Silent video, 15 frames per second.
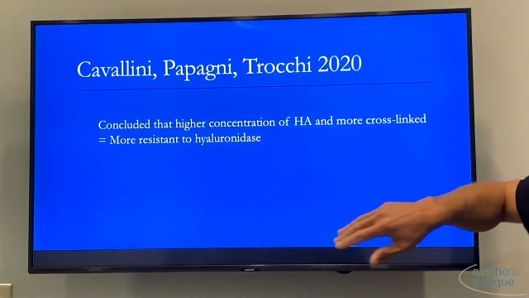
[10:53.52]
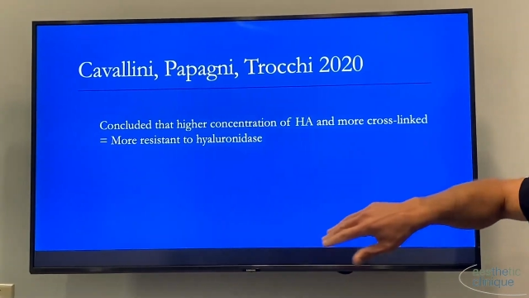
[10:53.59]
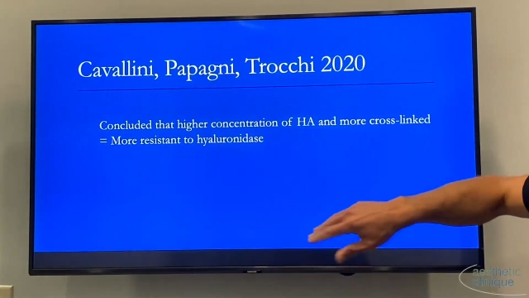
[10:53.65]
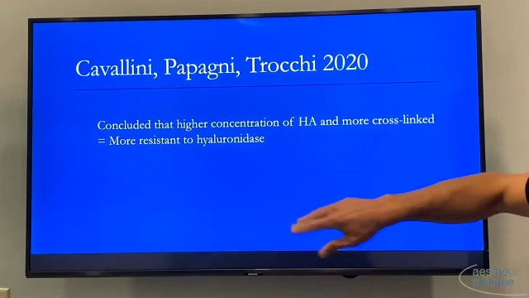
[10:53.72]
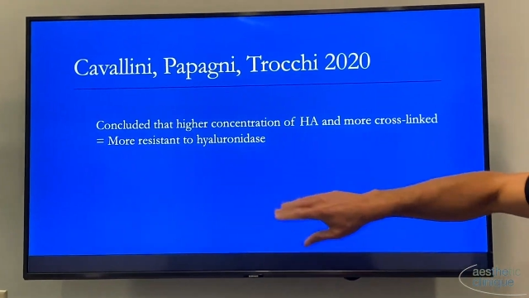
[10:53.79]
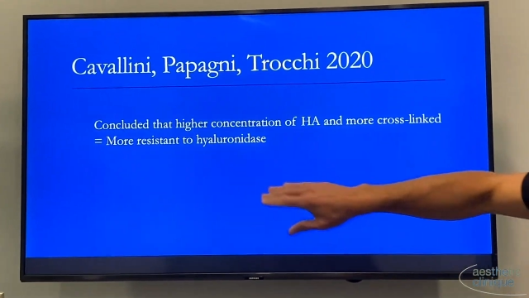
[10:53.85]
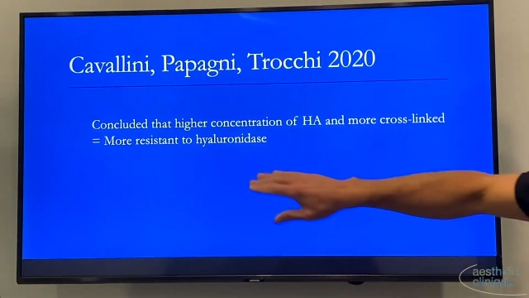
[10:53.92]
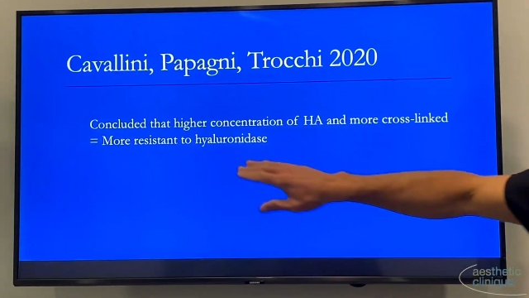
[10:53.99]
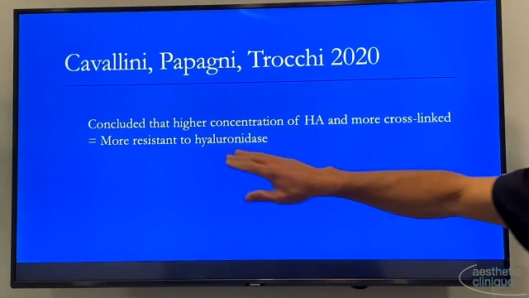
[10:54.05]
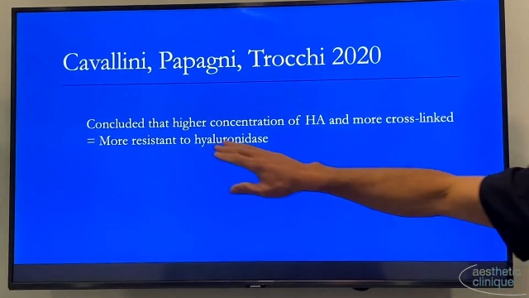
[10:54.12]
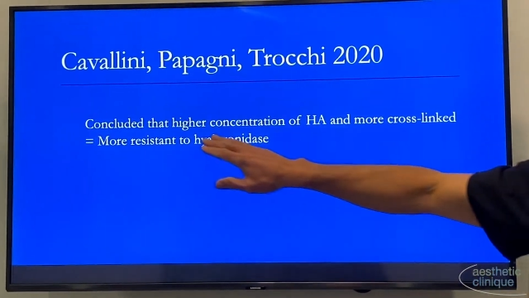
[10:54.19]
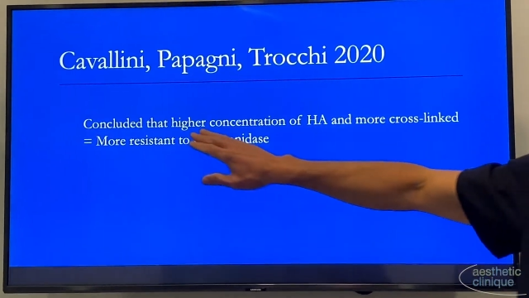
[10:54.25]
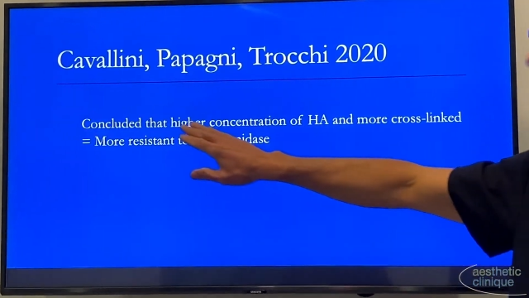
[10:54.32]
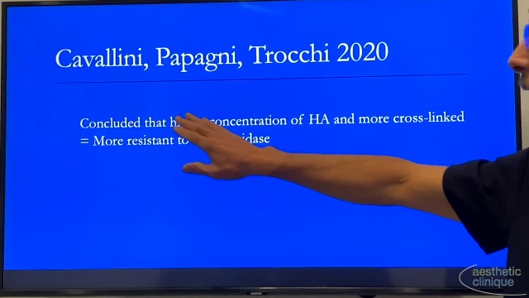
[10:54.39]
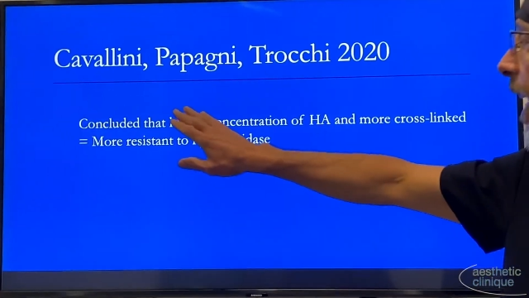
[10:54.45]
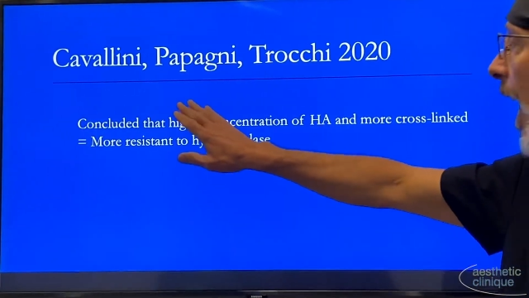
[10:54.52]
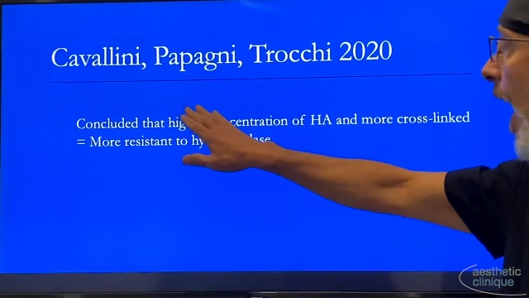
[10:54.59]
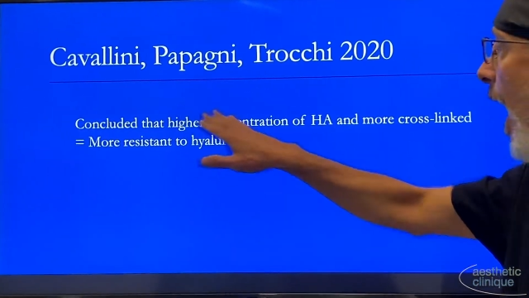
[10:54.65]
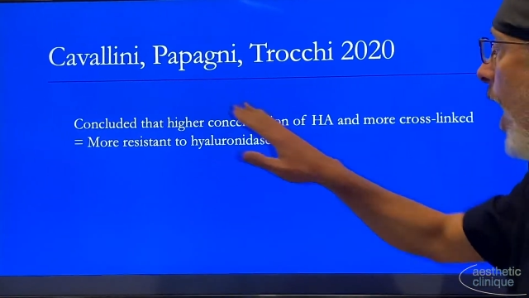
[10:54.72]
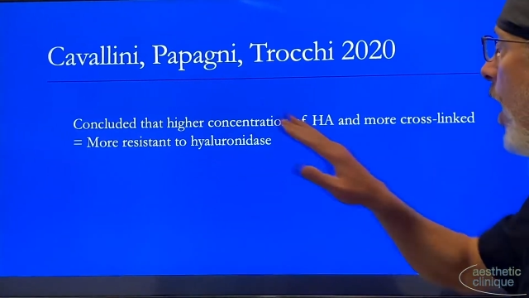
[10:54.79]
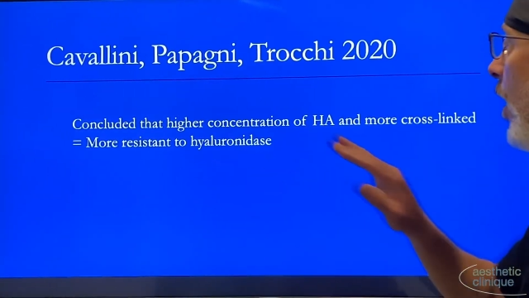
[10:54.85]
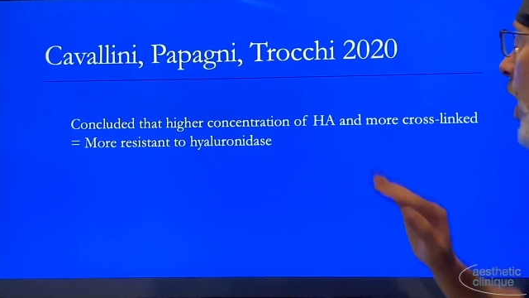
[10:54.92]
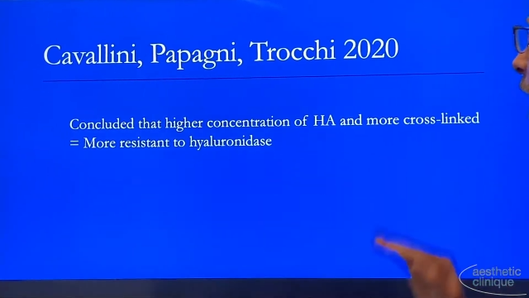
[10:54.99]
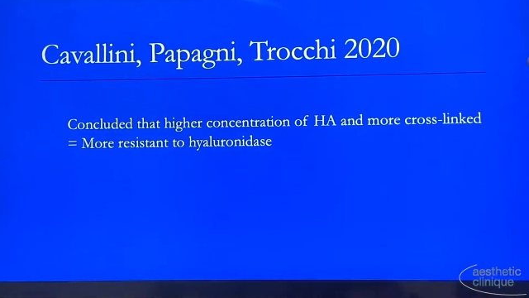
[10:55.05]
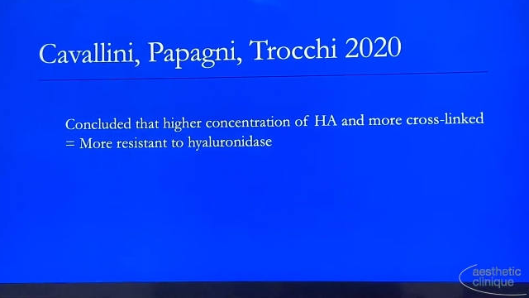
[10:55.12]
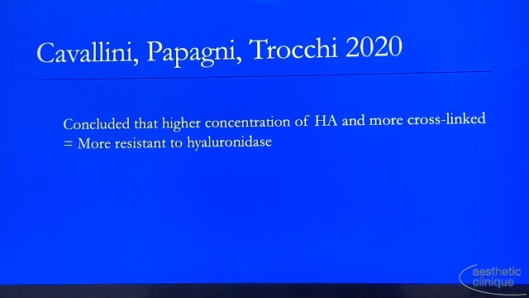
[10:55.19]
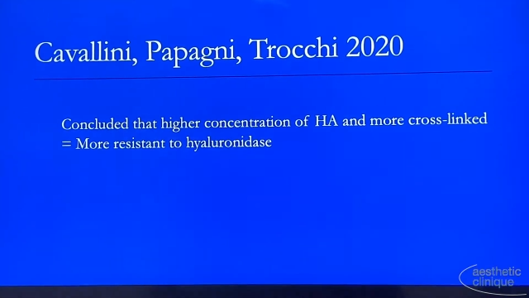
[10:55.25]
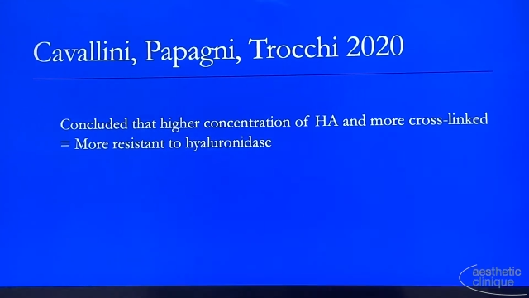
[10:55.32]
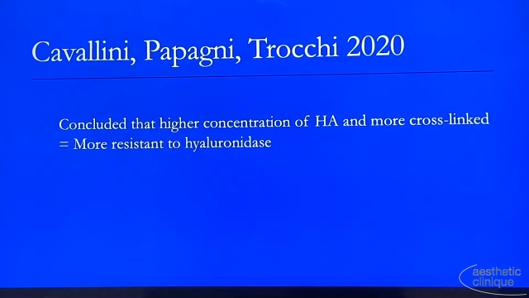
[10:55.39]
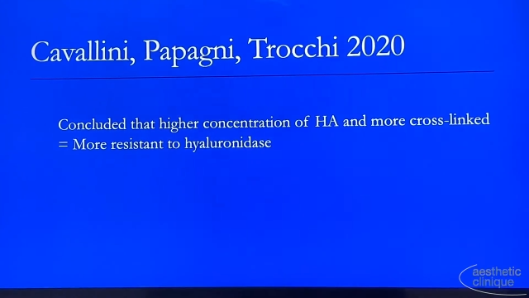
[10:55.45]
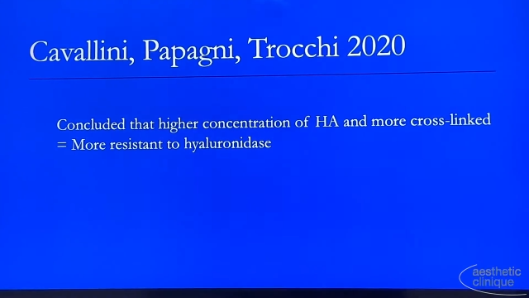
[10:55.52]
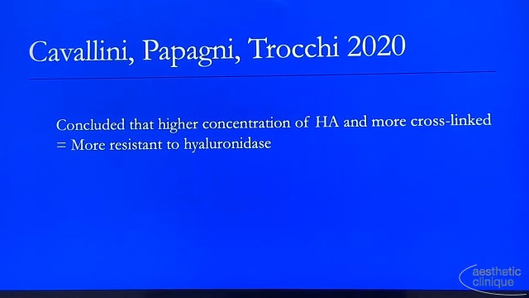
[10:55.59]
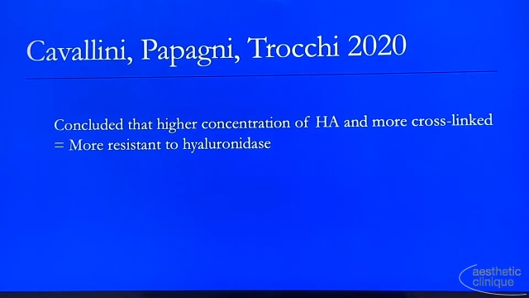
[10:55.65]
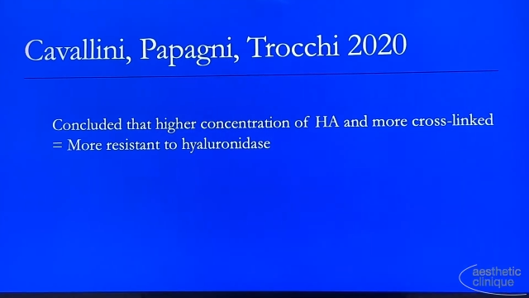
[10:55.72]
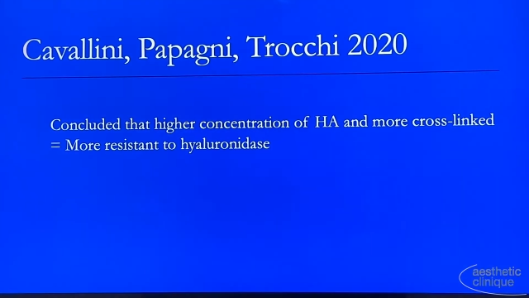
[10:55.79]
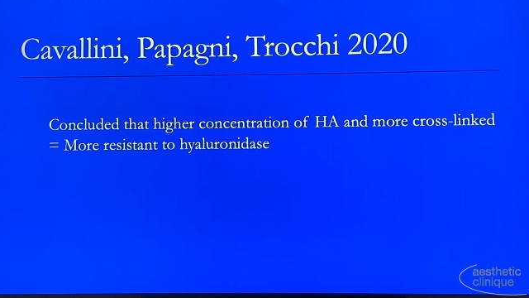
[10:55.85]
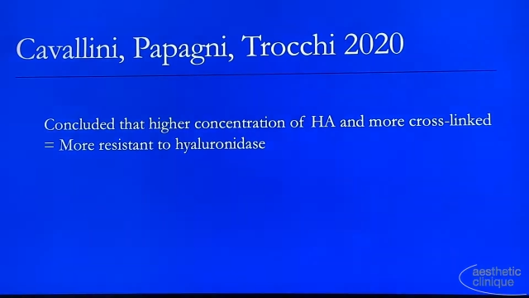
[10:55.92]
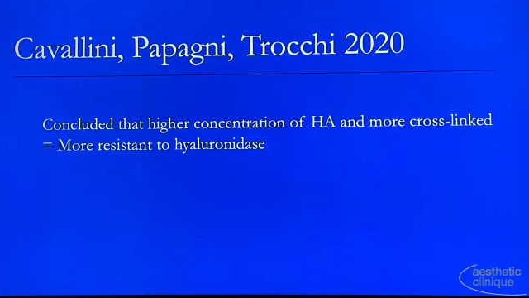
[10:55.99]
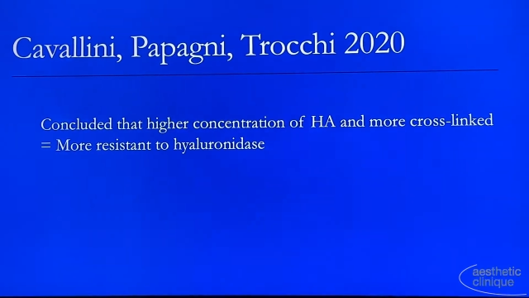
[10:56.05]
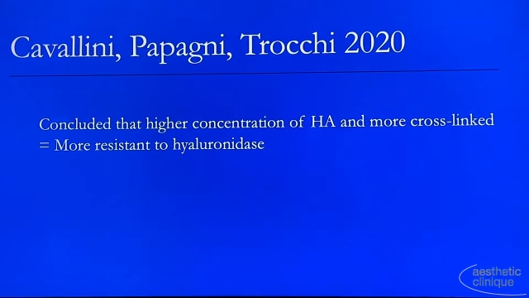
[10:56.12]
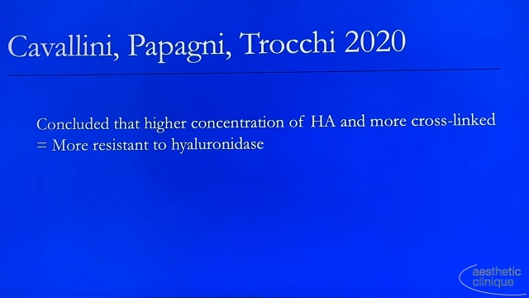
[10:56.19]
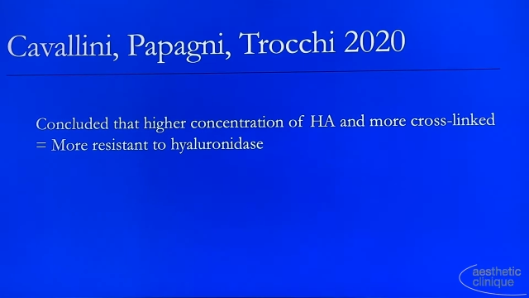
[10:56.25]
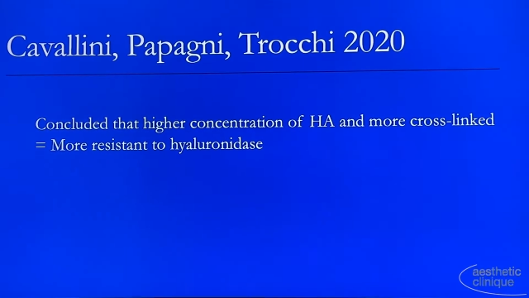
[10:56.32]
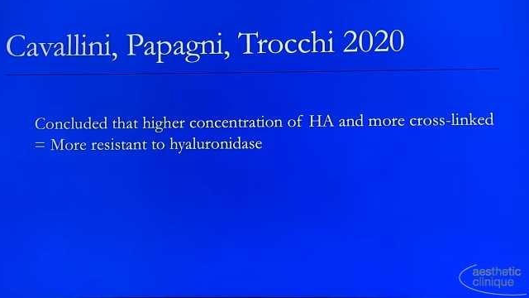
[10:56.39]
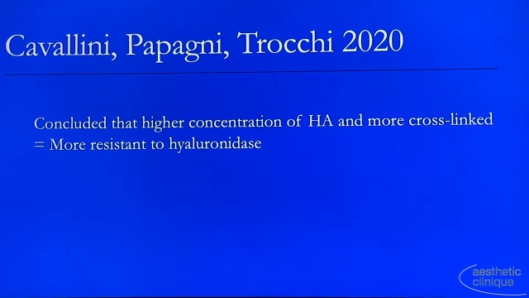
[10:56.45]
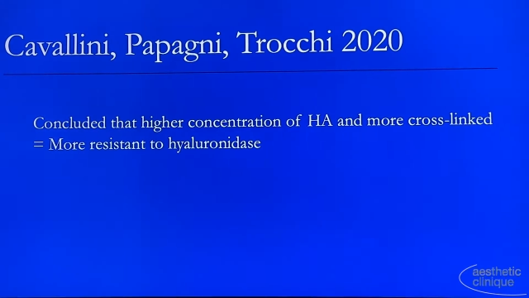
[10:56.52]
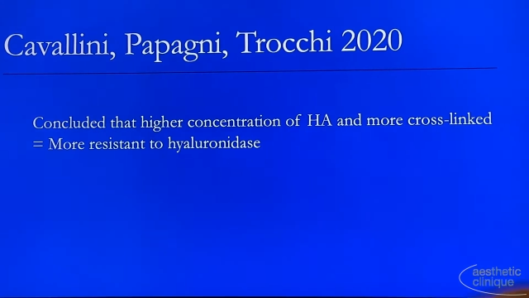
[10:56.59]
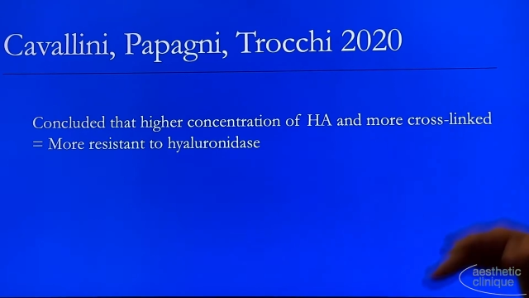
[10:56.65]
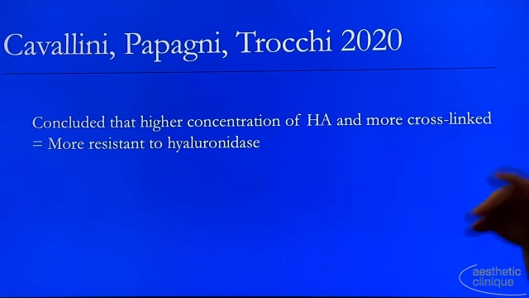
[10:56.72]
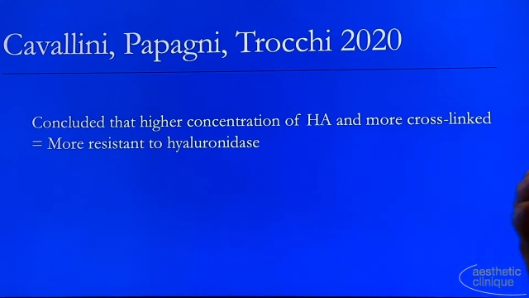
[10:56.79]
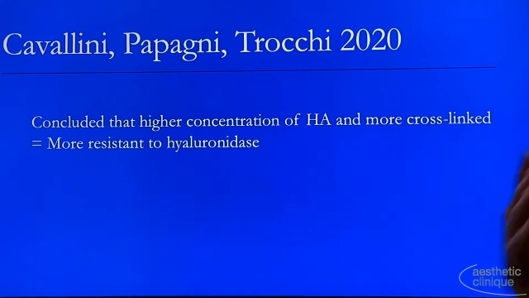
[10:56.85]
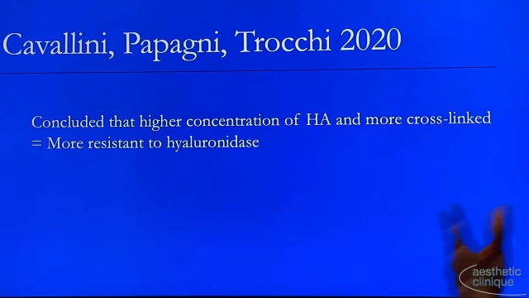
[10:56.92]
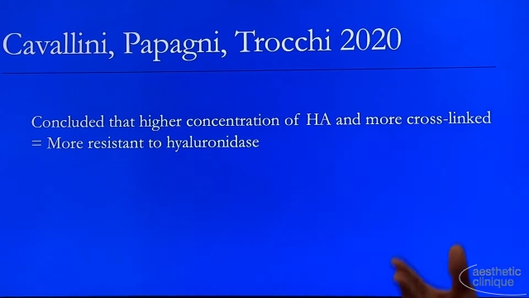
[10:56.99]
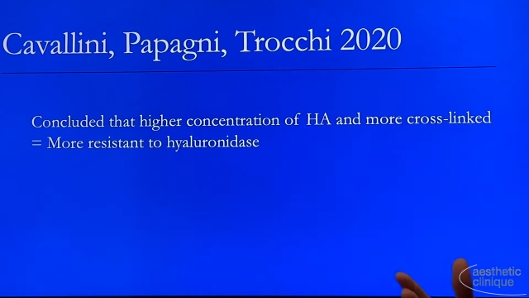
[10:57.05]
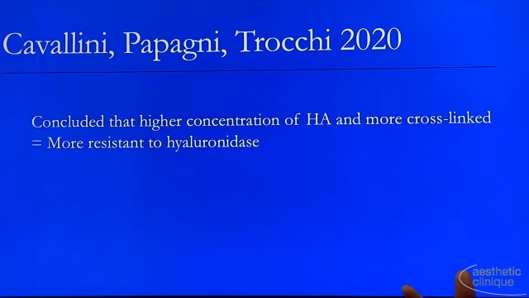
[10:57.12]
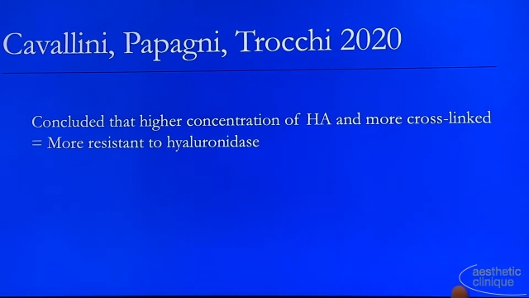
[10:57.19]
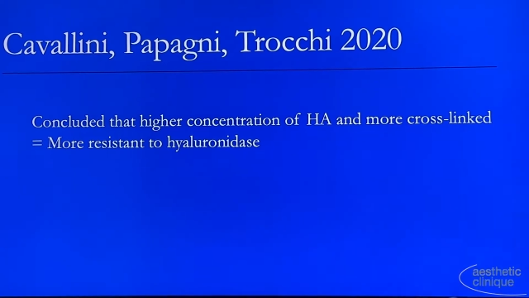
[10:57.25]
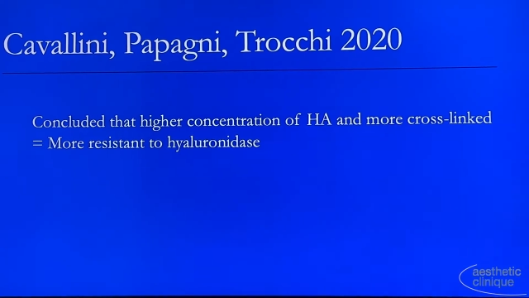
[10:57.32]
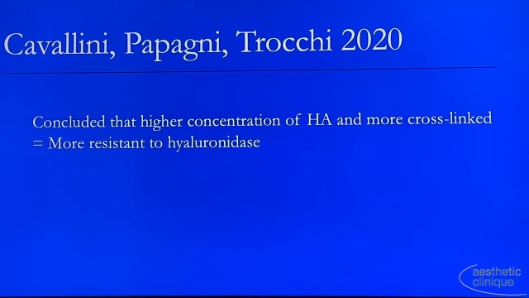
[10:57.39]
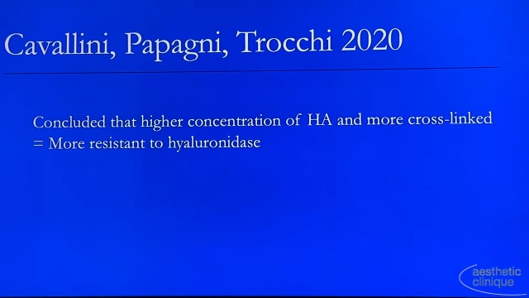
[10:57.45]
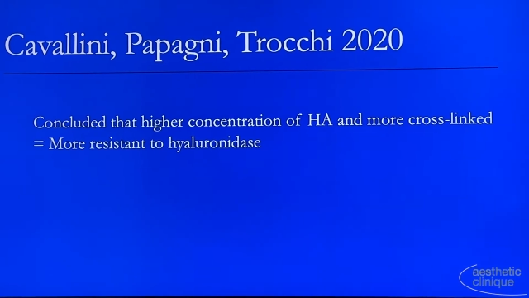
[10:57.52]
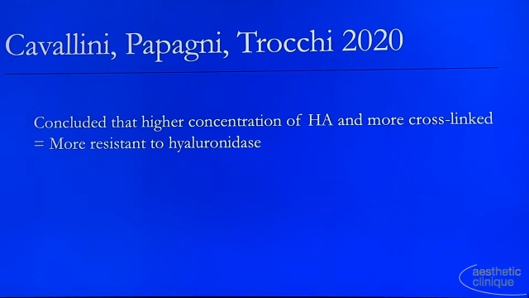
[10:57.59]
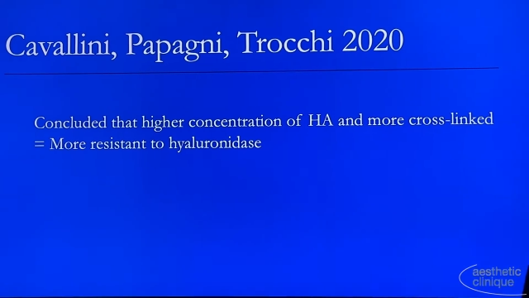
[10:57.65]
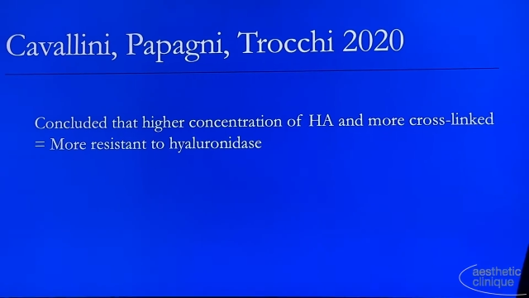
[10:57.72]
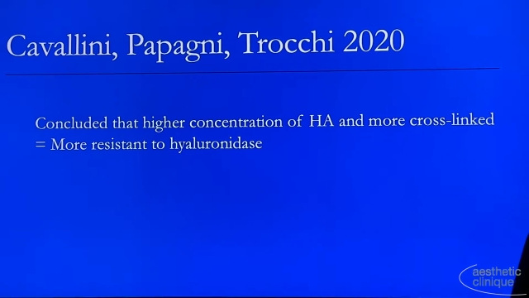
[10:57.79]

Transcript: [unreadable: no face in view]